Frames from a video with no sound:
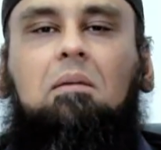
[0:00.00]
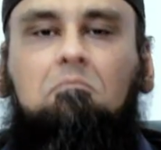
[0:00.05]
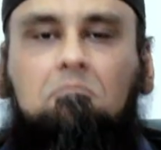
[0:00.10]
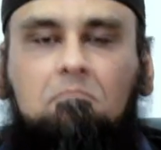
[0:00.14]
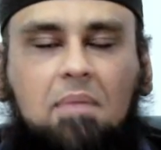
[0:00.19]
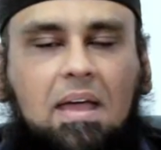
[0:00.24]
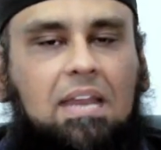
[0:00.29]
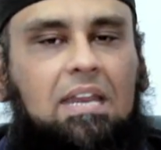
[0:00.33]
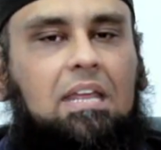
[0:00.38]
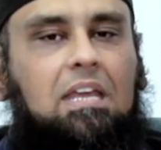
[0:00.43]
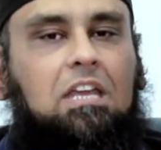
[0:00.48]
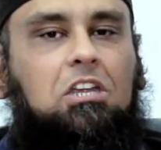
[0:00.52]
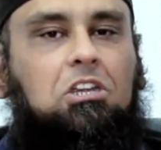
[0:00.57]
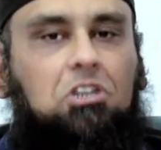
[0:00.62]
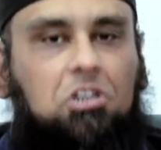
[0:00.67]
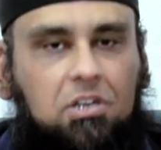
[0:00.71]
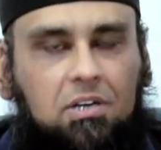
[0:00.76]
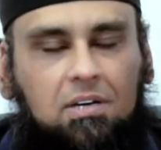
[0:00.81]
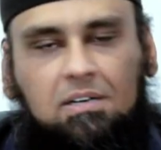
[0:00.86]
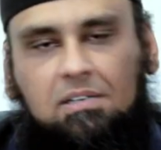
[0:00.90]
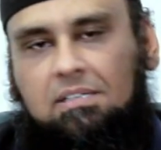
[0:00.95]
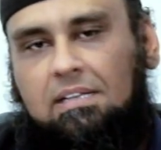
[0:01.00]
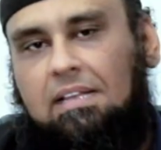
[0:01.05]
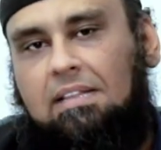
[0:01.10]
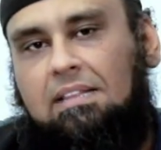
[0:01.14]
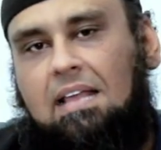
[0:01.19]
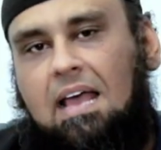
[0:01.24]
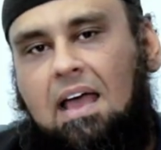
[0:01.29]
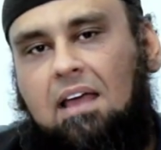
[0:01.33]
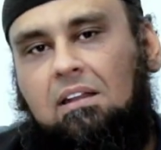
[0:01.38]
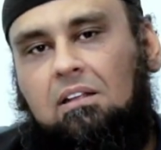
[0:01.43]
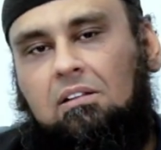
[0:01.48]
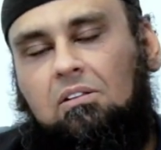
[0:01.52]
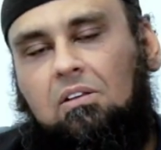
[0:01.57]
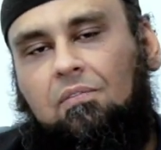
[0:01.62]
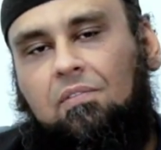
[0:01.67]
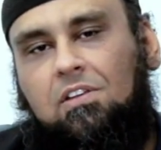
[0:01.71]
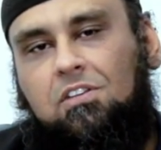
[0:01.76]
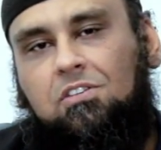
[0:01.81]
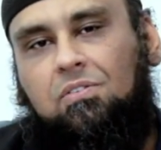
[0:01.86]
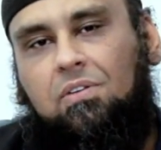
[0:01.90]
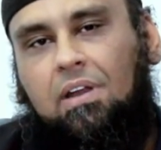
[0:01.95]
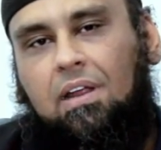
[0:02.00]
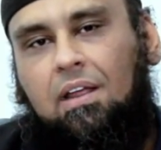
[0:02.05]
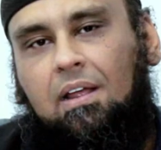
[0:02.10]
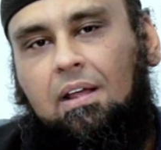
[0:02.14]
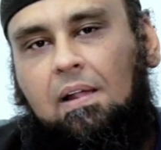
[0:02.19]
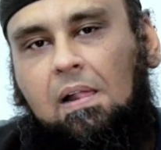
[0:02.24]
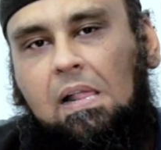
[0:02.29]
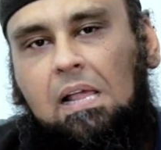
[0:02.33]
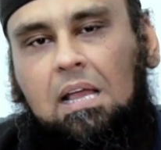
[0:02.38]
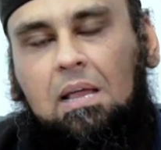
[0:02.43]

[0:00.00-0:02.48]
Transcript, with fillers: many years in the annals of history,